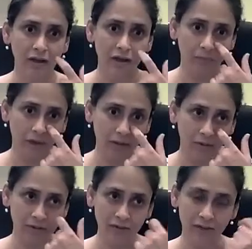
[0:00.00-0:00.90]
I
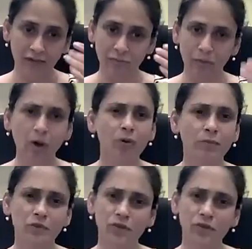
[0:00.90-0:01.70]
also gave poems,